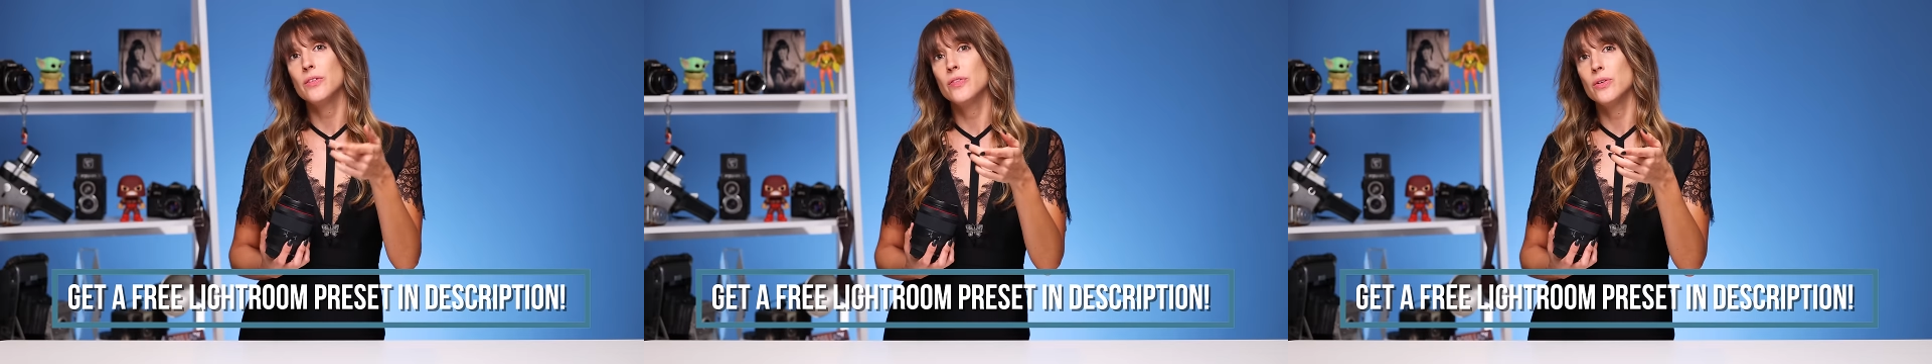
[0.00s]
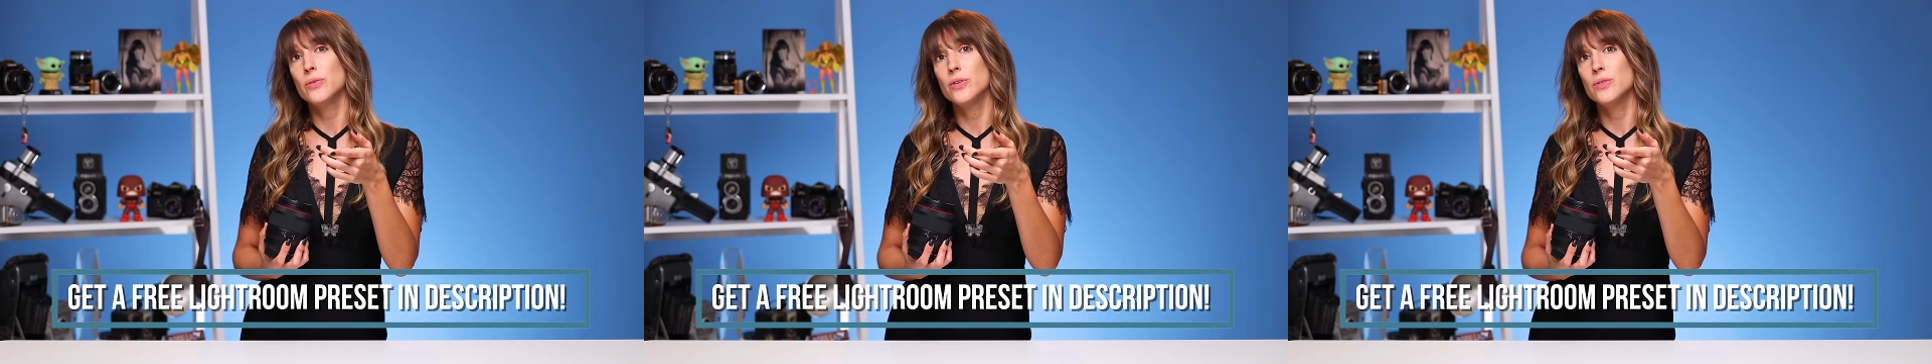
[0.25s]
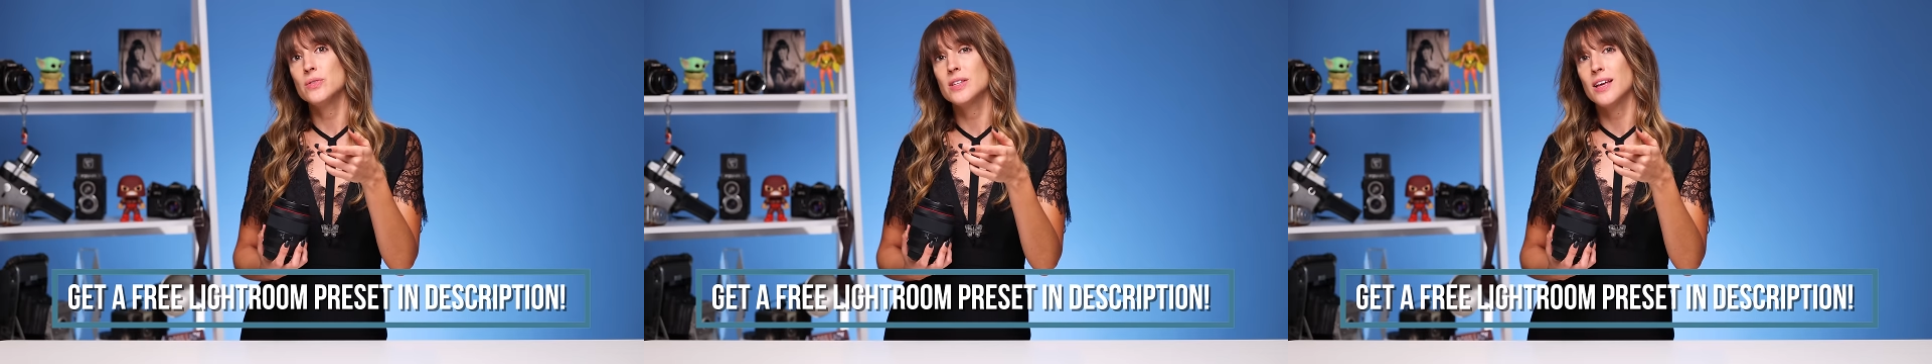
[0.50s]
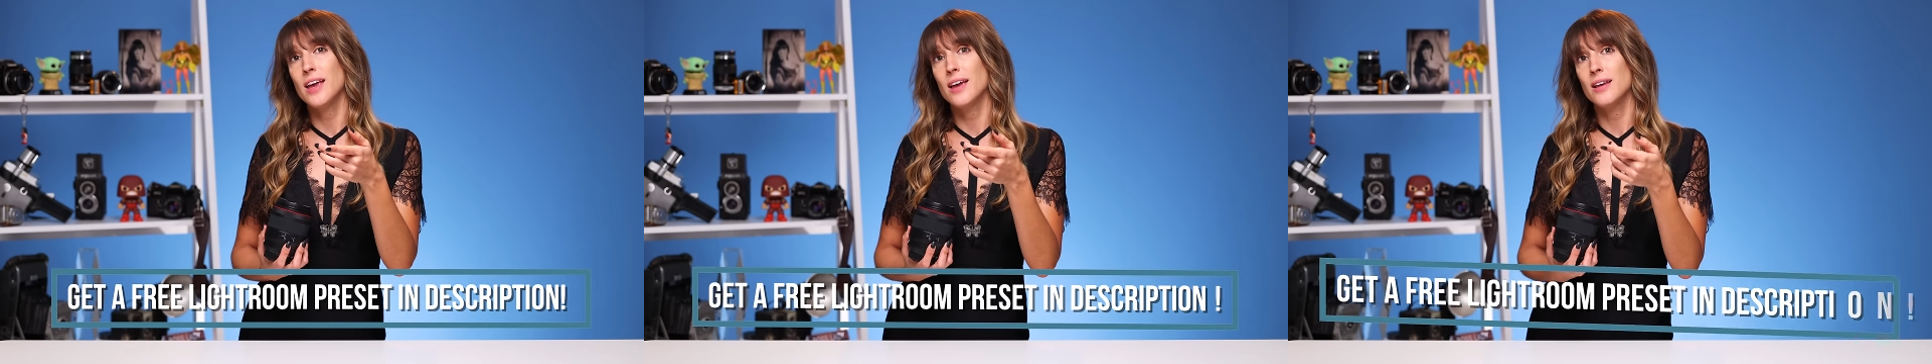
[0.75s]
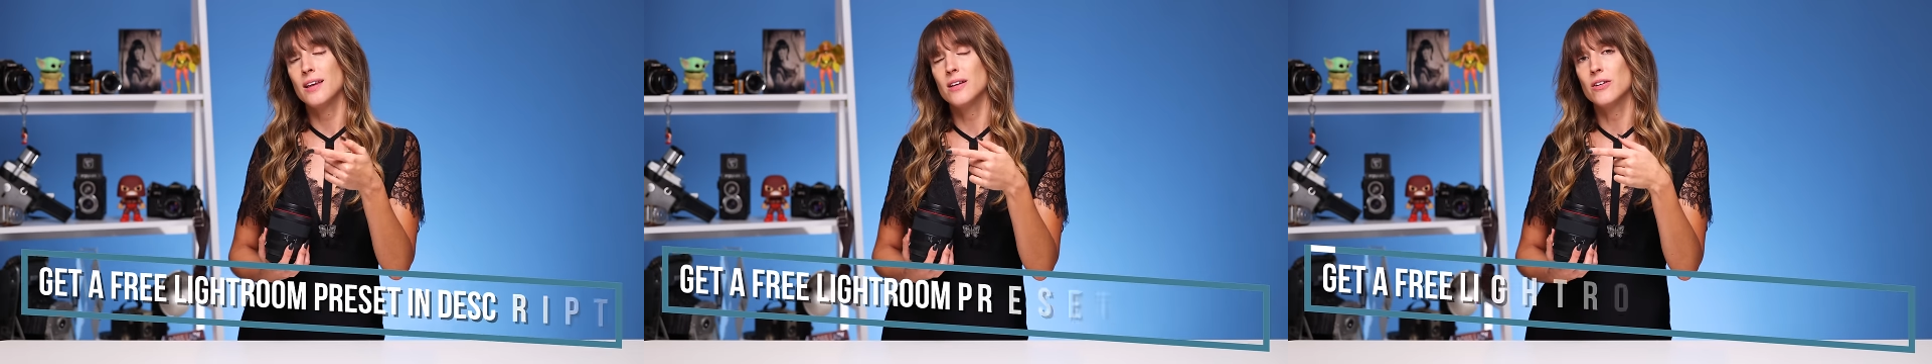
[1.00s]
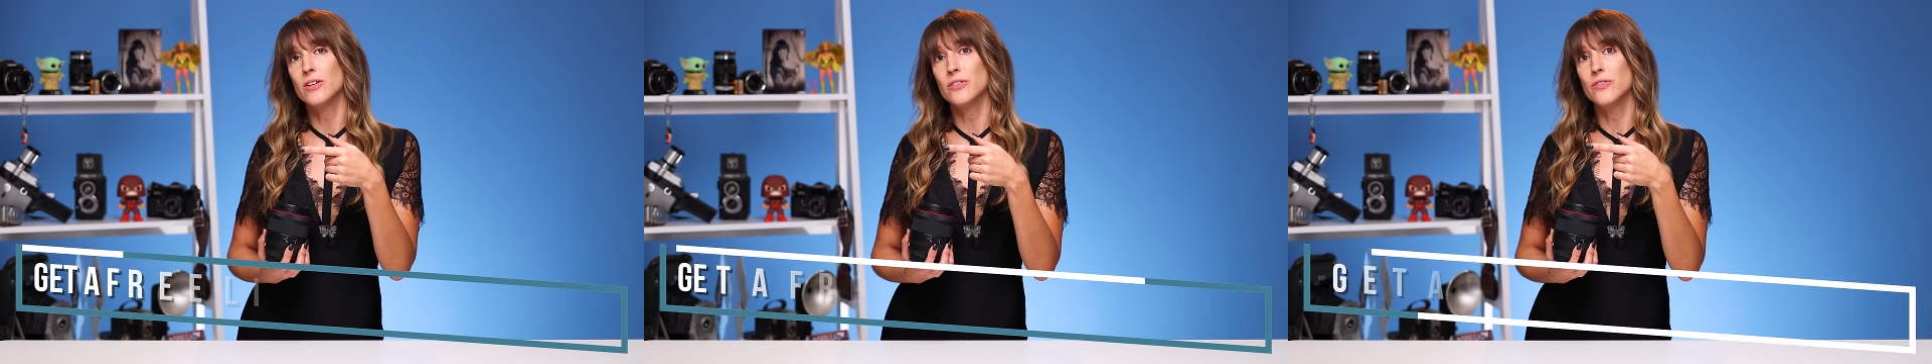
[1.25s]
if you use the
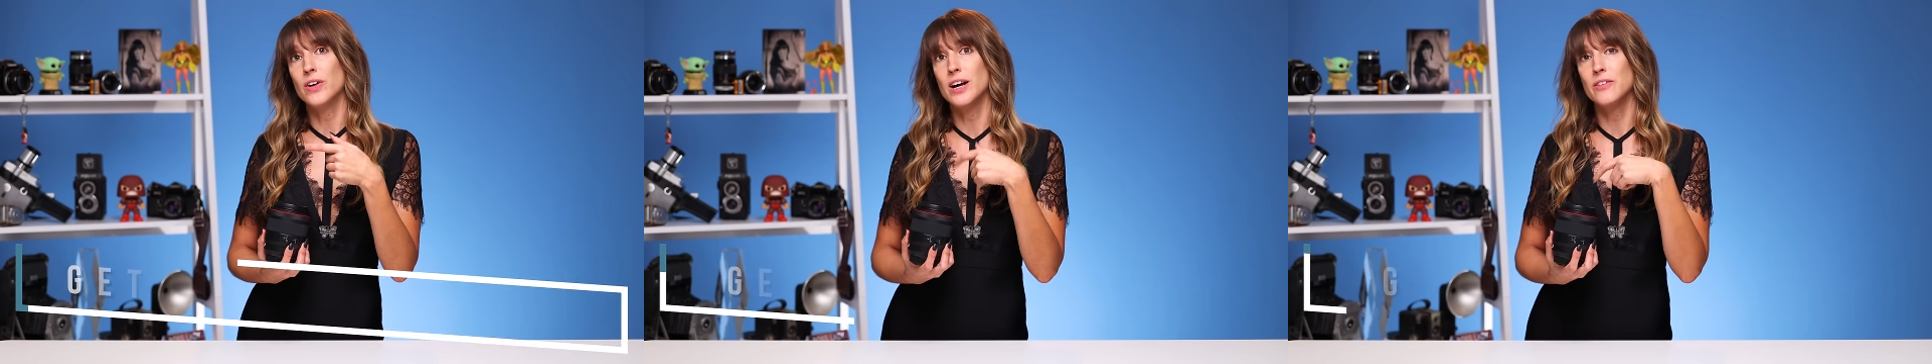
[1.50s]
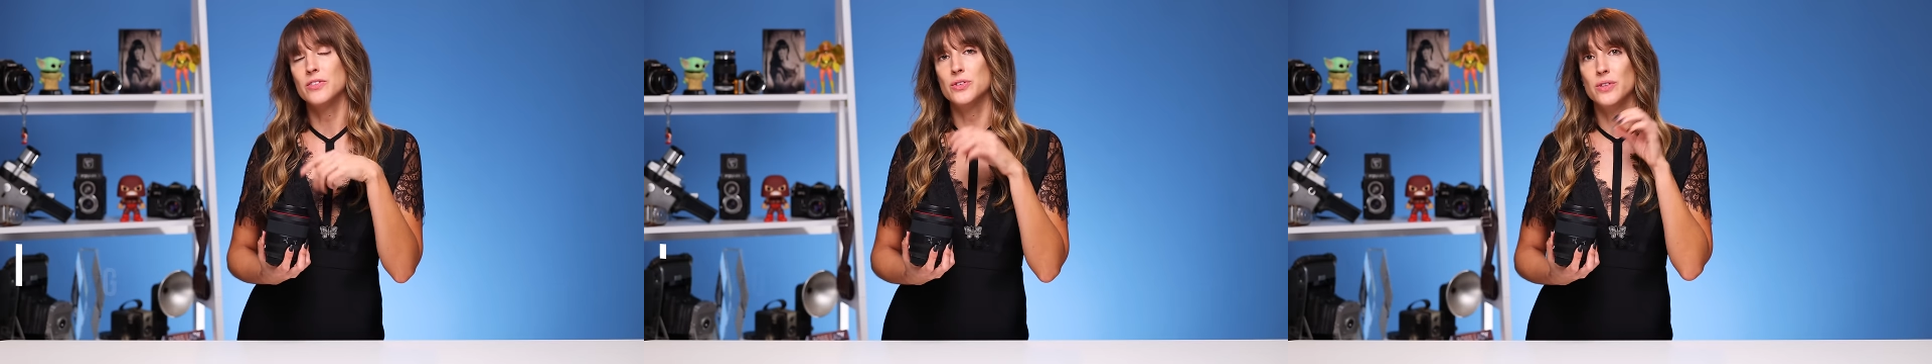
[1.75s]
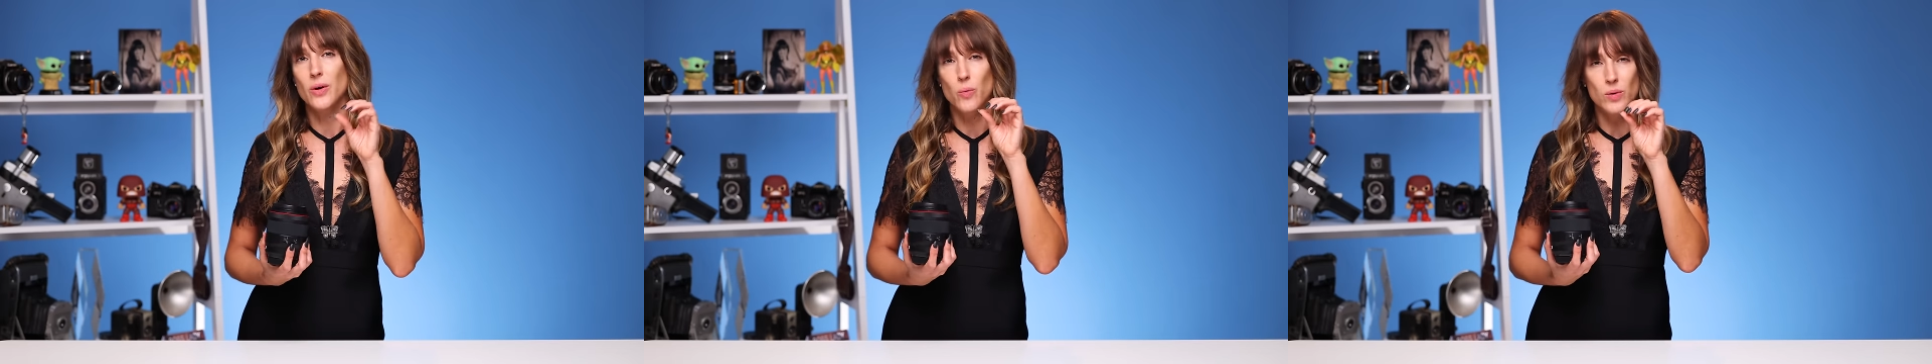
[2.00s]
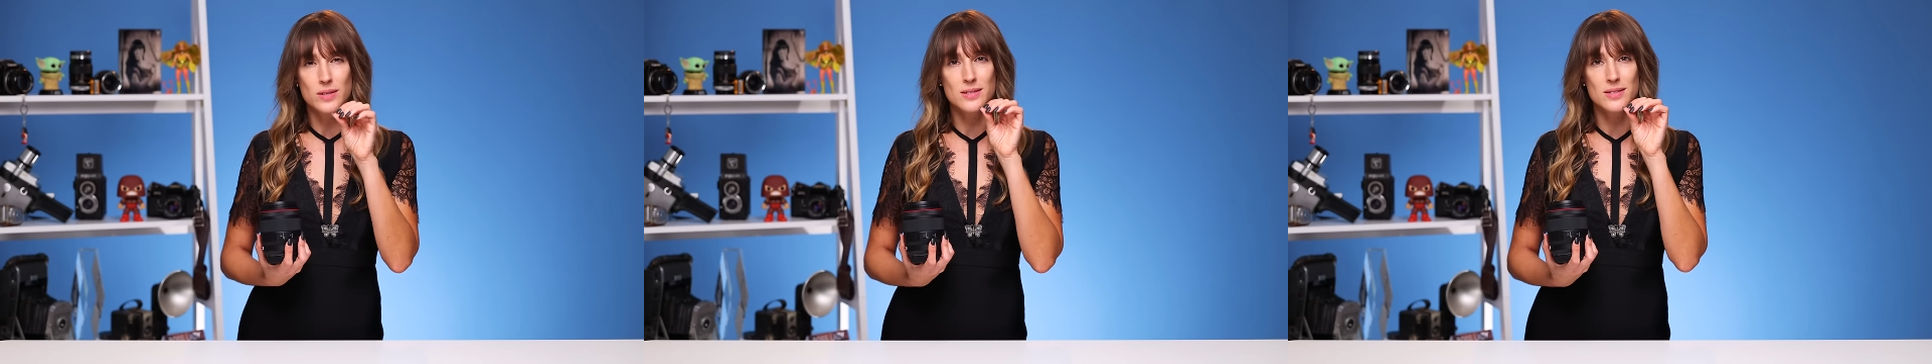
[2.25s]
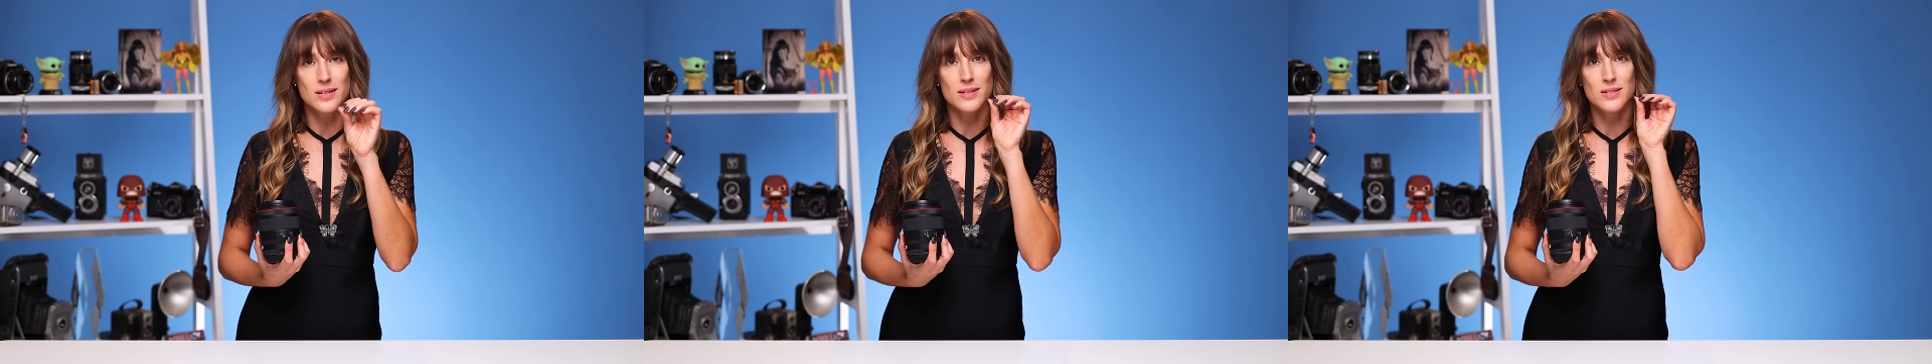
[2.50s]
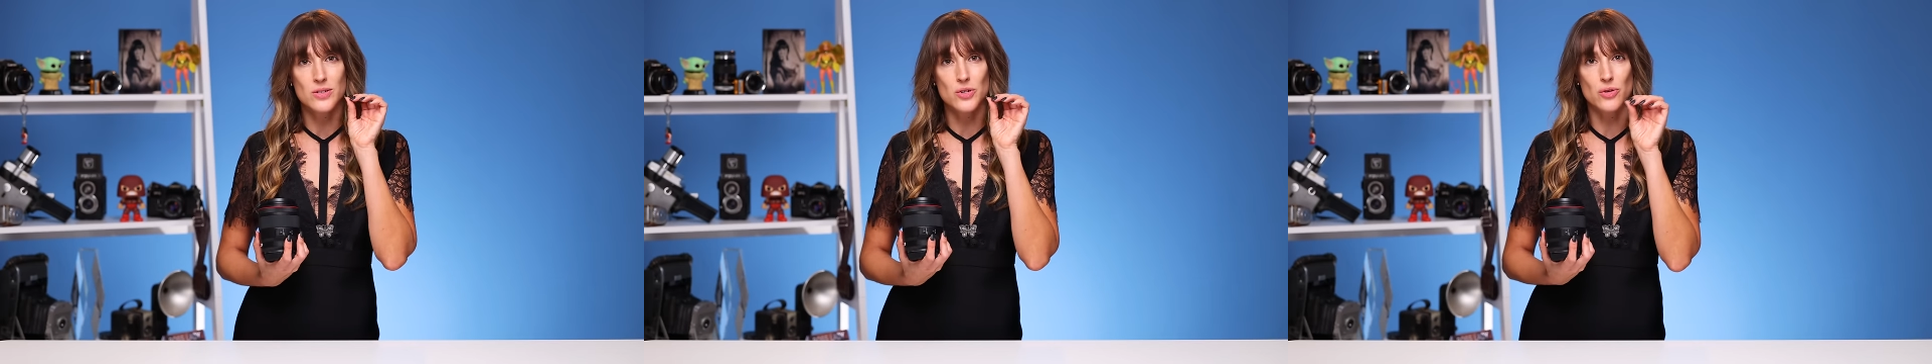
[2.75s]
Canon R five and do that one
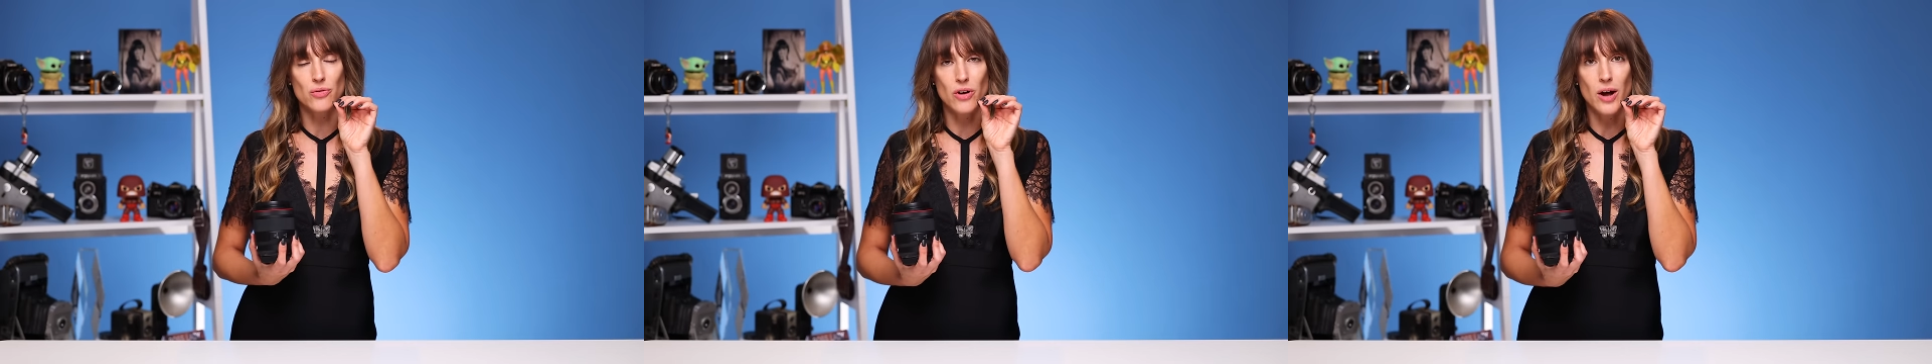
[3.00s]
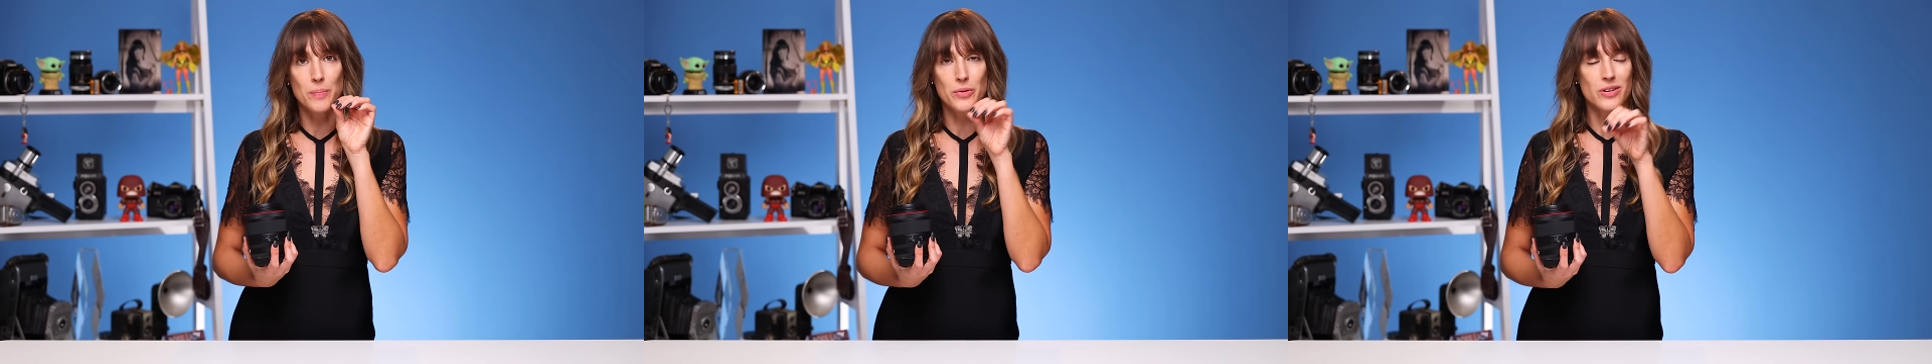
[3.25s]
sixth crop,